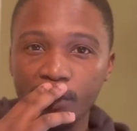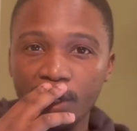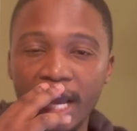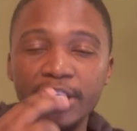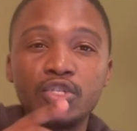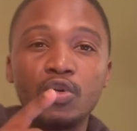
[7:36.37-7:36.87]

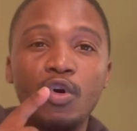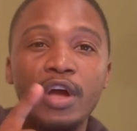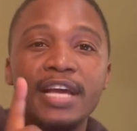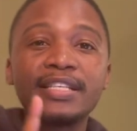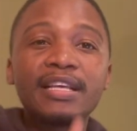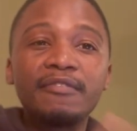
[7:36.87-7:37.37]
And so,
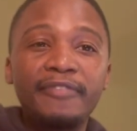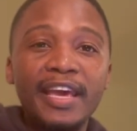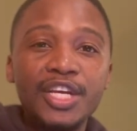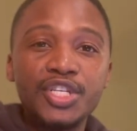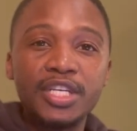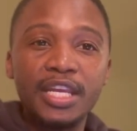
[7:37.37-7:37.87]

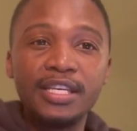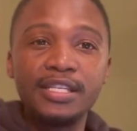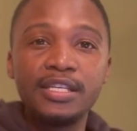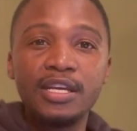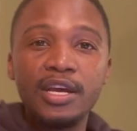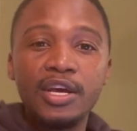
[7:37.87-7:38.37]
salvation,
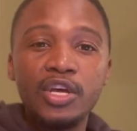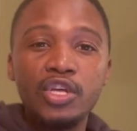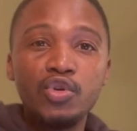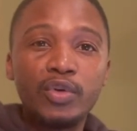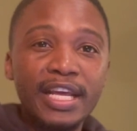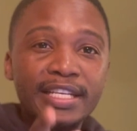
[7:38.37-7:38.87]

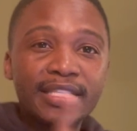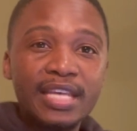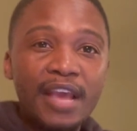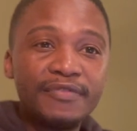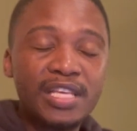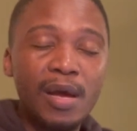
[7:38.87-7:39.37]
you can
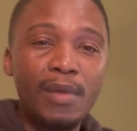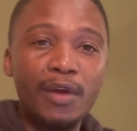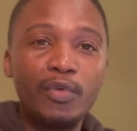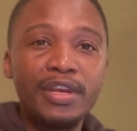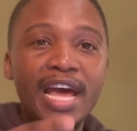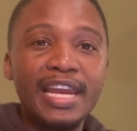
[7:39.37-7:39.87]
save someone
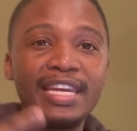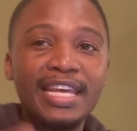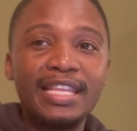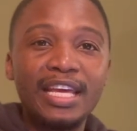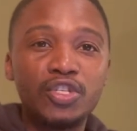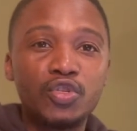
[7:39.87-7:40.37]
without
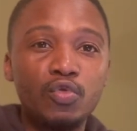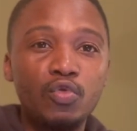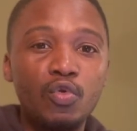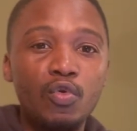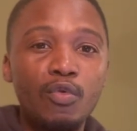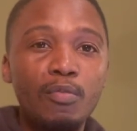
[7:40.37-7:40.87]
needing
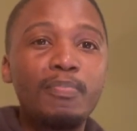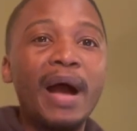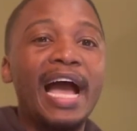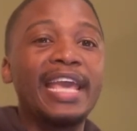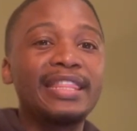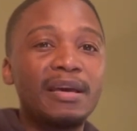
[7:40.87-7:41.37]
to
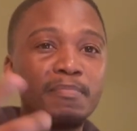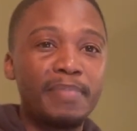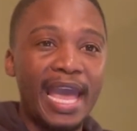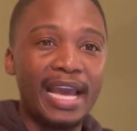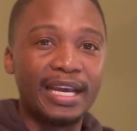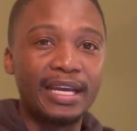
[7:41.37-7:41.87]
buy them
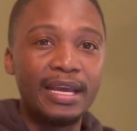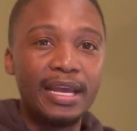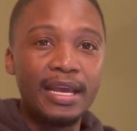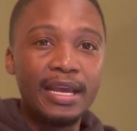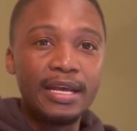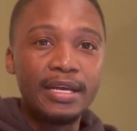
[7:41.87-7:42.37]
back.
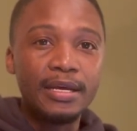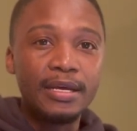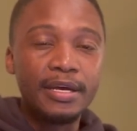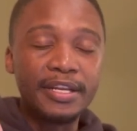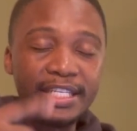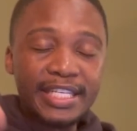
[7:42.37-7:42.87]

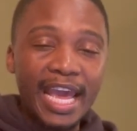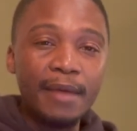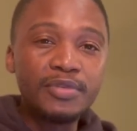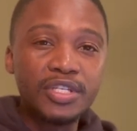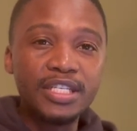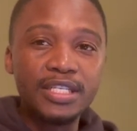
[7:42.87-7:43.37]

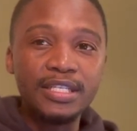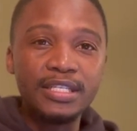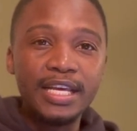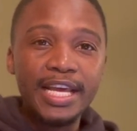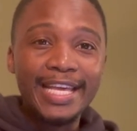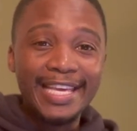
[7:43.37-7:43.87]

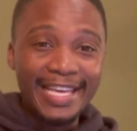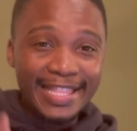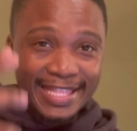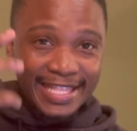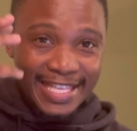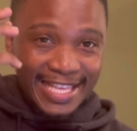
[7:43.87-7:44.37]
Redemption,
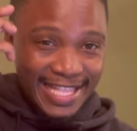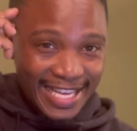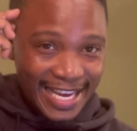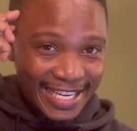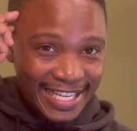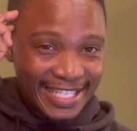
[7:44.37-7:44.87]
in, in,
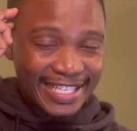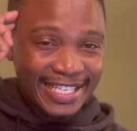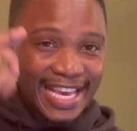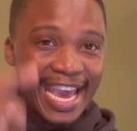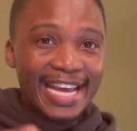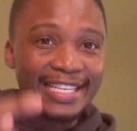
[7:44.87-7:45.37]
in its
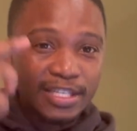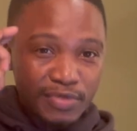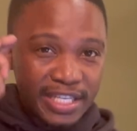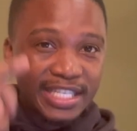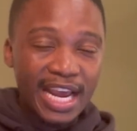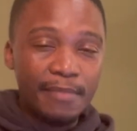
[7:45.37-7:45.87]
sense,
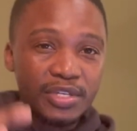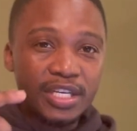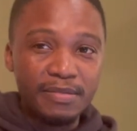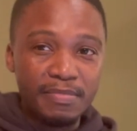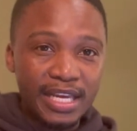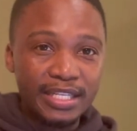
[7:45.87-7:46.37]

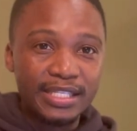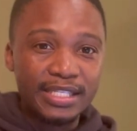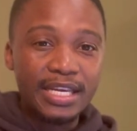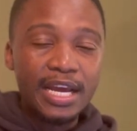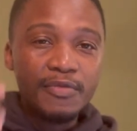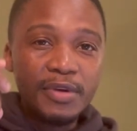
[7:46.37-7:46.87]
redemption means
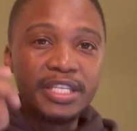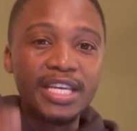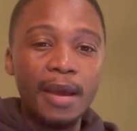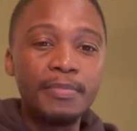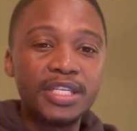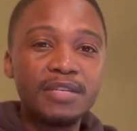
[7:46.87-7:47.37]

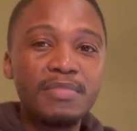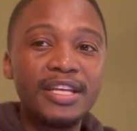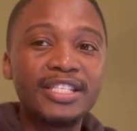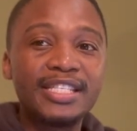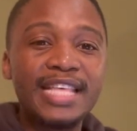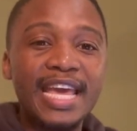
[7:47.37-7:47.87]
redemption
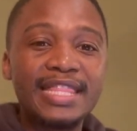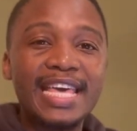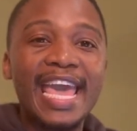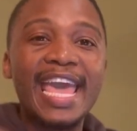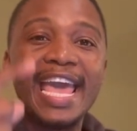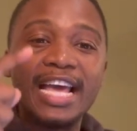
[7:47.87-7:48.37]
means that there
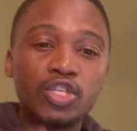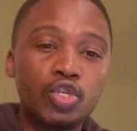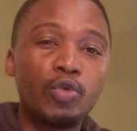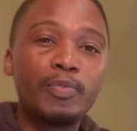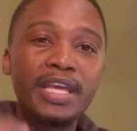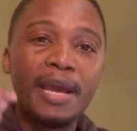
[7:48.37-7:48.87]
has
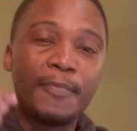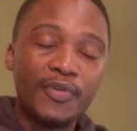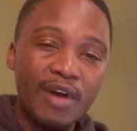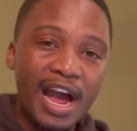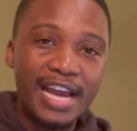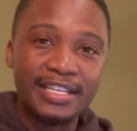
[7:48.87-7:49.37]
to be a
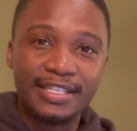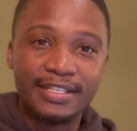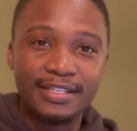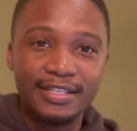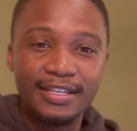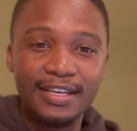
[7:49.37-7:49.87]

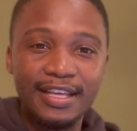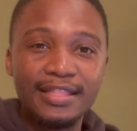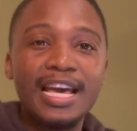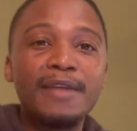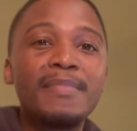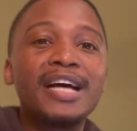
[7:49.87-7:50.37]
price
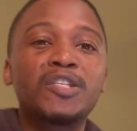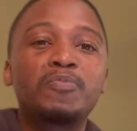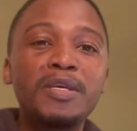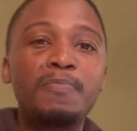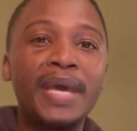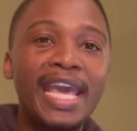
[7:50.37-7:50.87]
that must
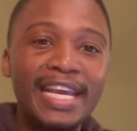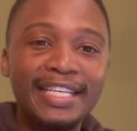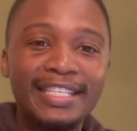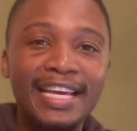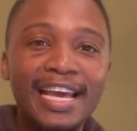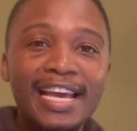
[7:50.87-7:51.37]
be
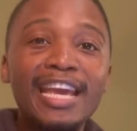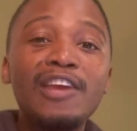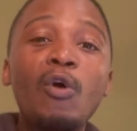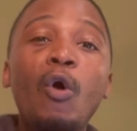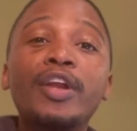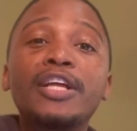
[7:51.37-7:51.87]
paid in
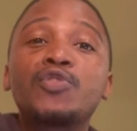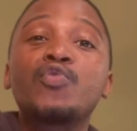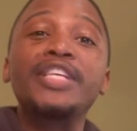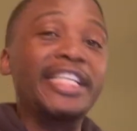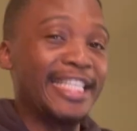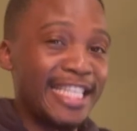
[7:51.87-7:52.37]
order to
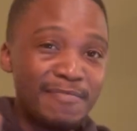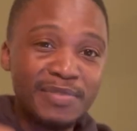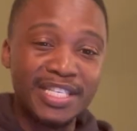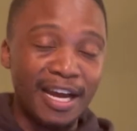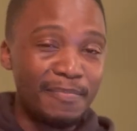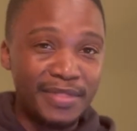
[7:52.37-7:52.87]
redeem
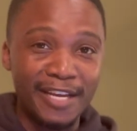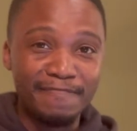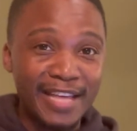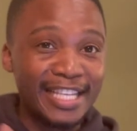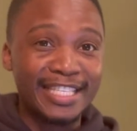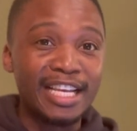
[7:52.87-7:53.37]
something.
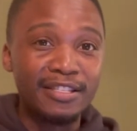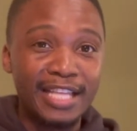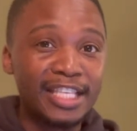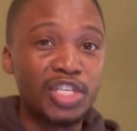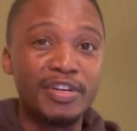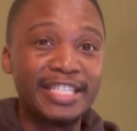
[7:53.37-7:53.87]
That's, a, uh,
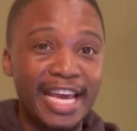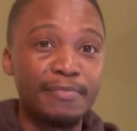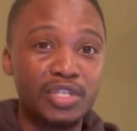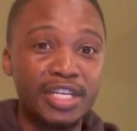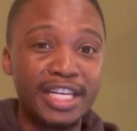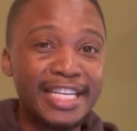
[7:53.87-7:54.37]
that's
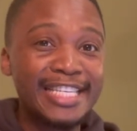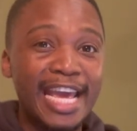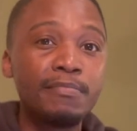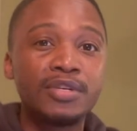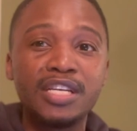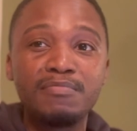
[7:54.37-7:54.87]
redemption.
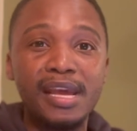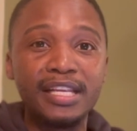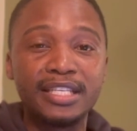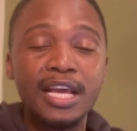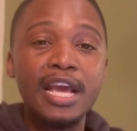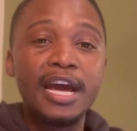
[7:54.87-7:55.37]
Redemption
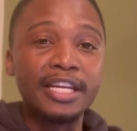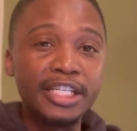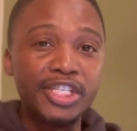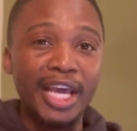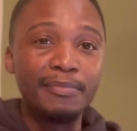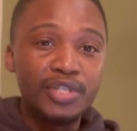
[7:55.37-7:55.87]
means
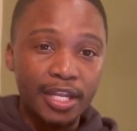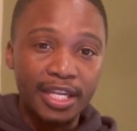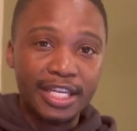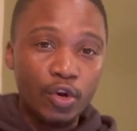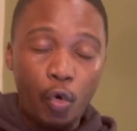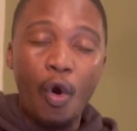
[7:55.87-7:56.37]
redemption
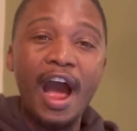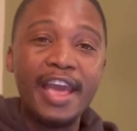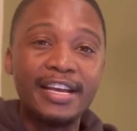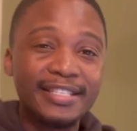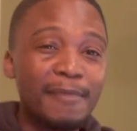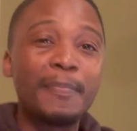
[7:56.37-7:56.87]

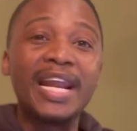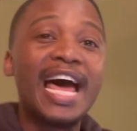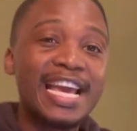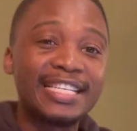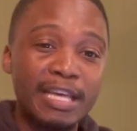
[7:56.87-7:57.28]
requires a price.